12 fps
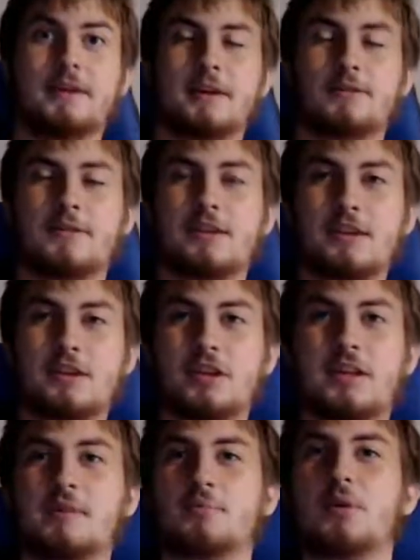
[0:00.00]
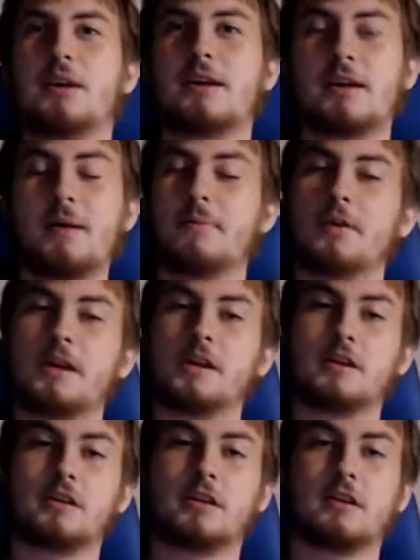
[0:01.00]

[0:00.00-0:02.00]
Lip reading: If he can just keep winning Cup races